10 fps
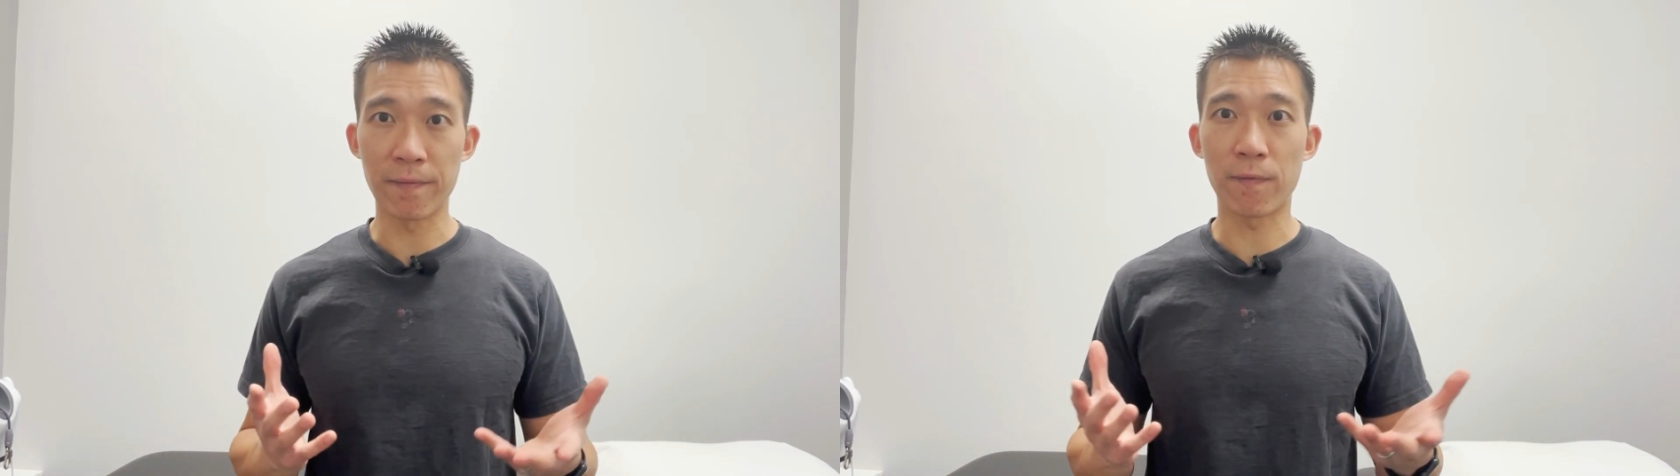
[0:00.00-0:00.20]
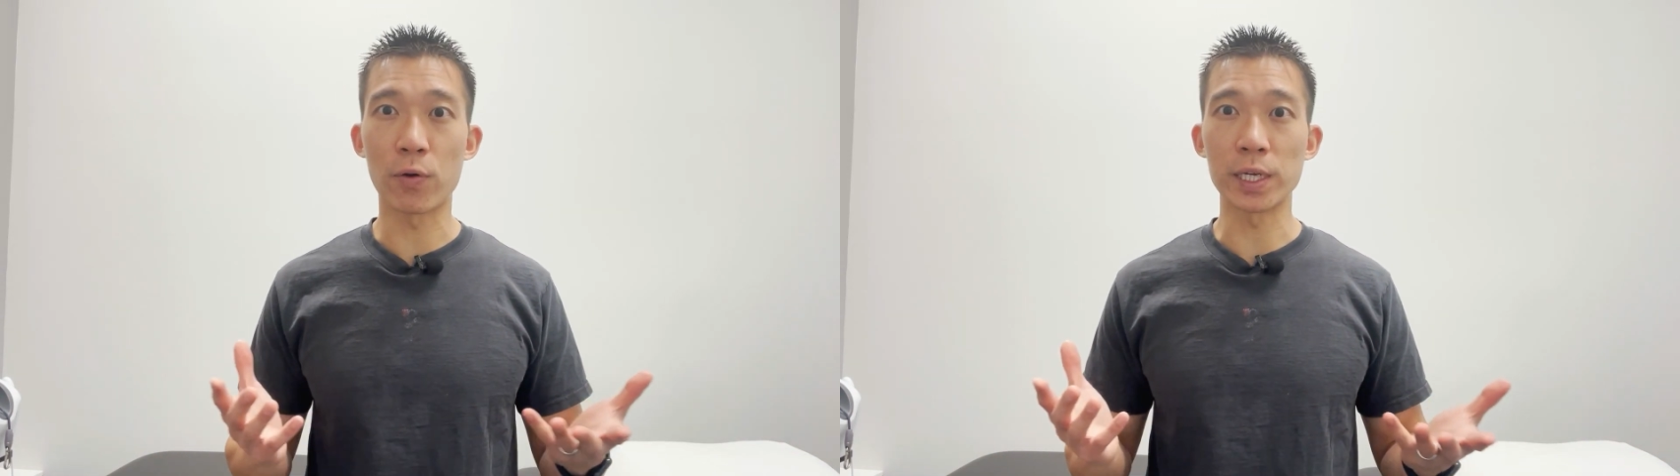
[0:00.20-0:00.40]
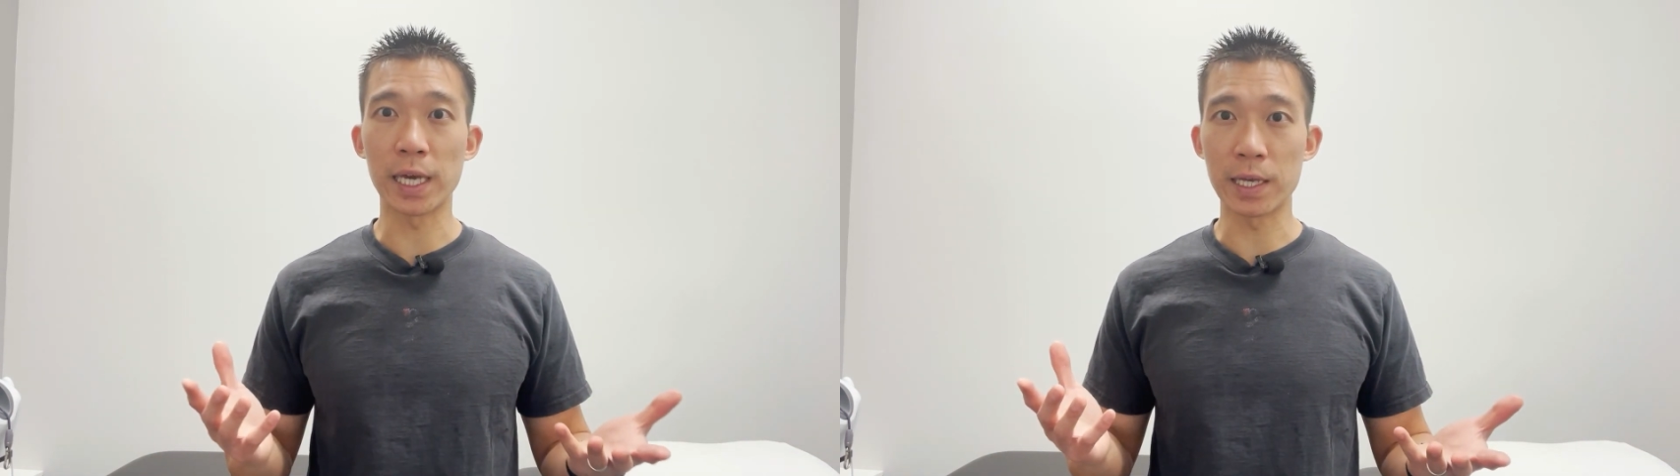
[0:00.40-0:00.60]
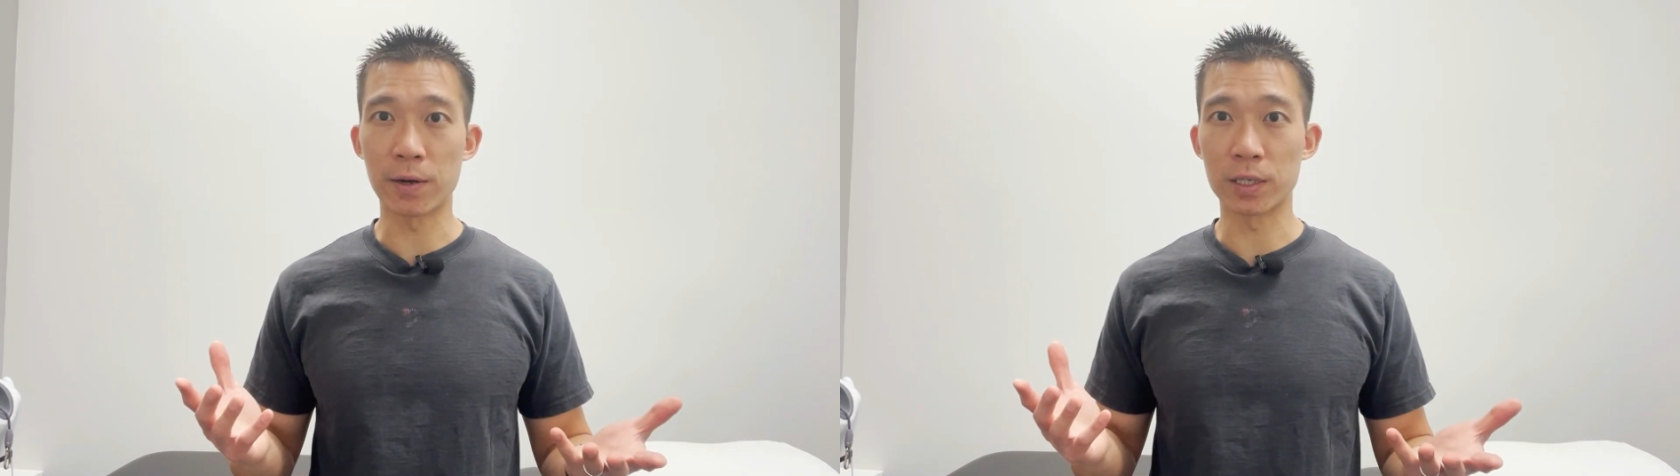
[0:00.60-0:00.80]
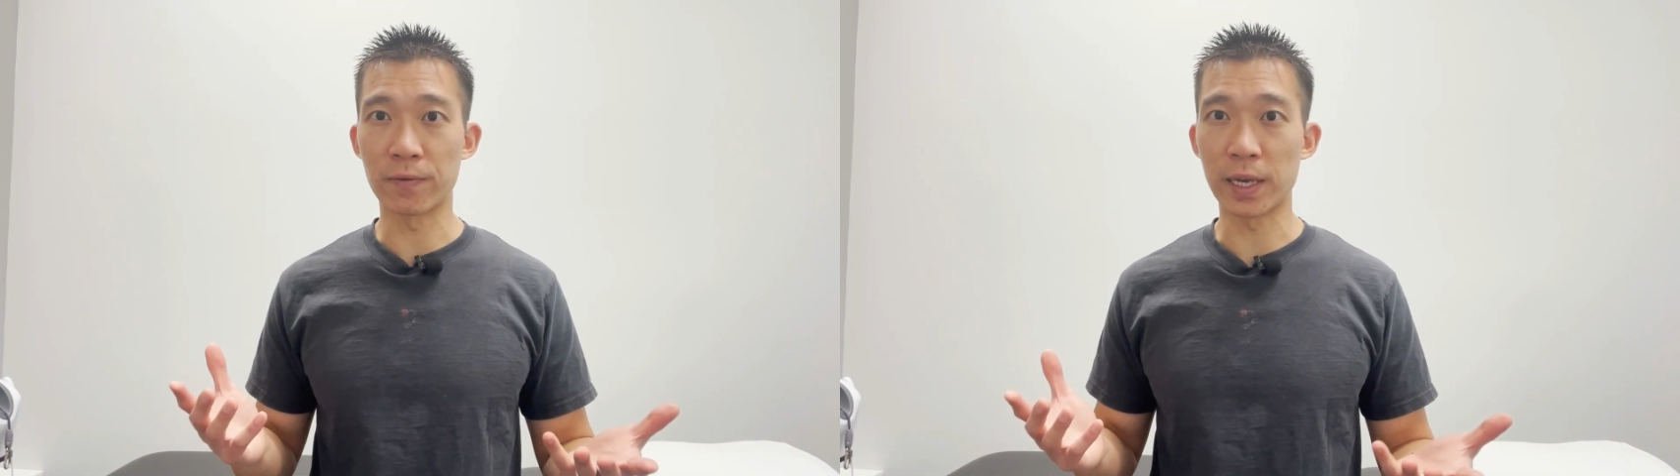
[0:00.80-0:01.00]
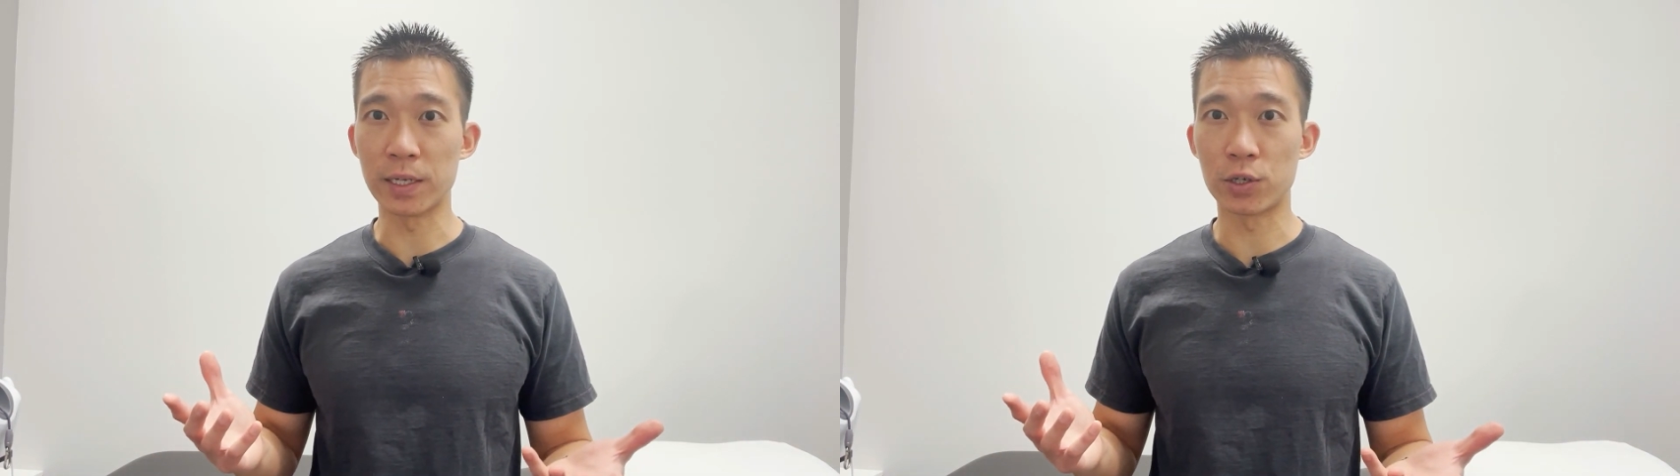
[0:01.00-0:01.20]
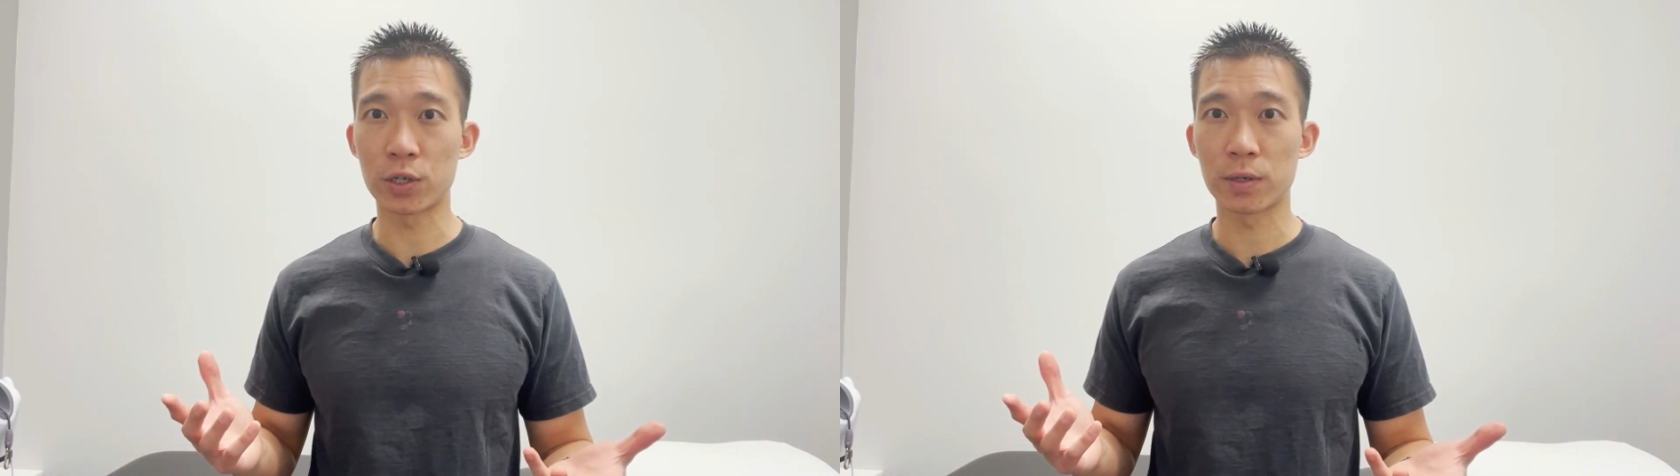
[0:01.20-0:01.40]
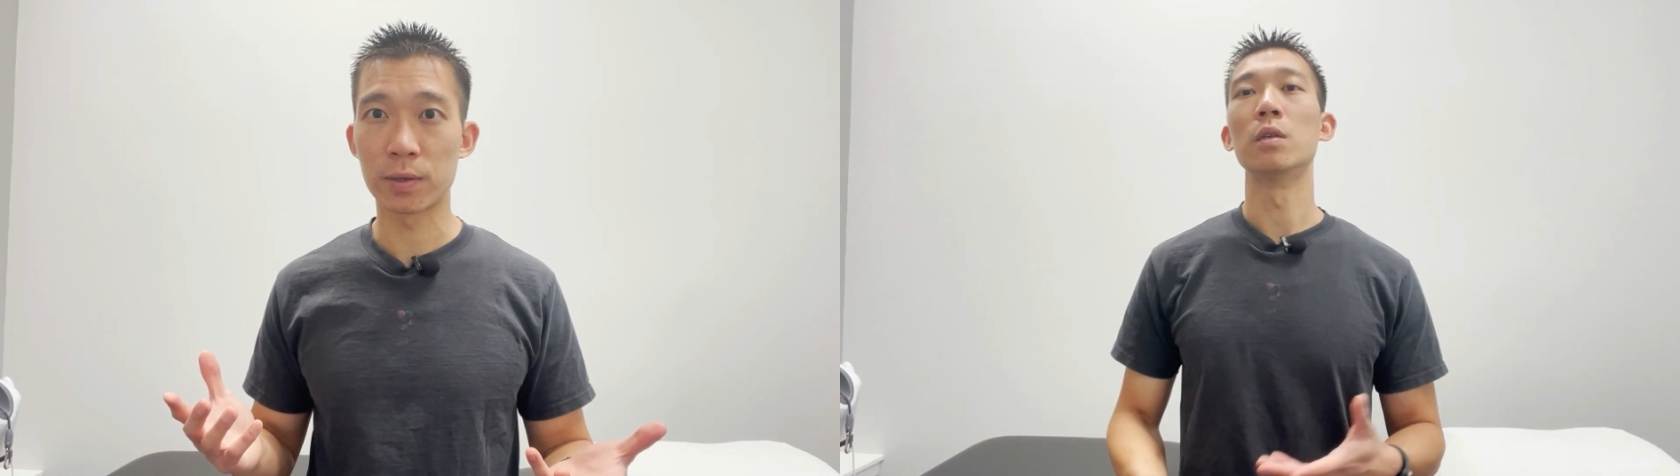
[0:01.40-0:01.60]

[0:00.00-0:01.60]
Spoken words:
48 years of age.